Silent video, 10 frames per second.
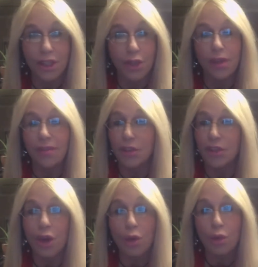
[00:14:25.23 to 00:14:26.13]
to grieve. There's
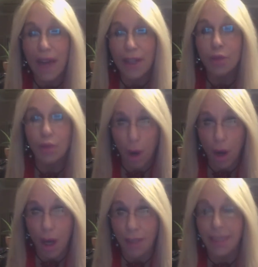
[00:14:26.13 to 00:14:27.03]
no right or
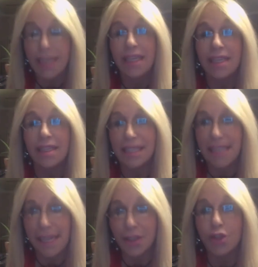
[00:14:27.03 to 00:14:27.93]
wrong in the
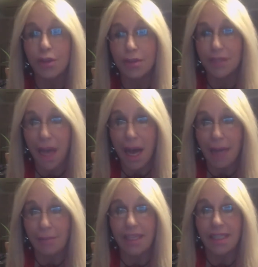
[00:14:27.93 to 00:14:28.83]
tincture of
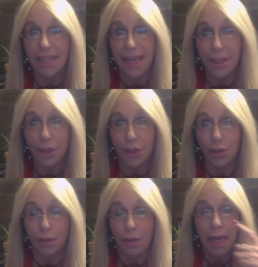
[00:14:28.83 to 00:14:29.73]
time that it takes
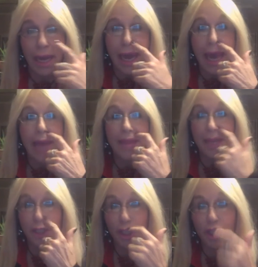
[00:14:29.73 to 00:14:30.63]
you. And
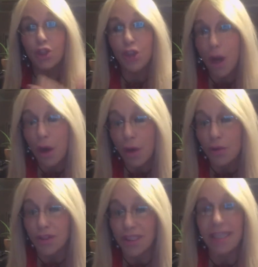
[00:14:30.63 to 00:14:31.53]
then she
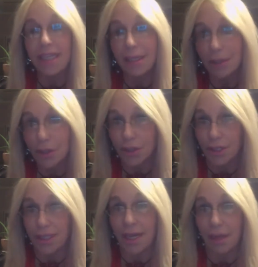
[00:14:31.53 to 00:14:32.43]
chose to heal
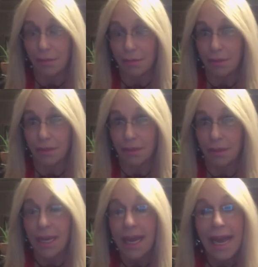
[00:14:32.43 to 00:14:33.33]
herself. Mm-hmm.
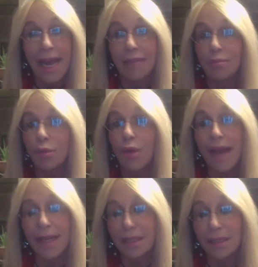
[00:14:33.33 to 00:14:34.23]
And
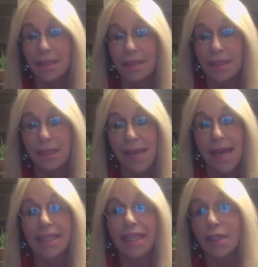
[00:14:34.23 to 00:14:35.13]
miraculously,
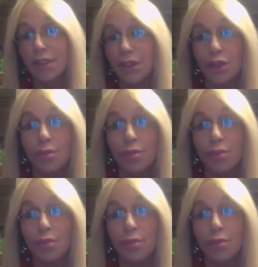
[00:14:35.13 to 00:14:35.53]
that healed her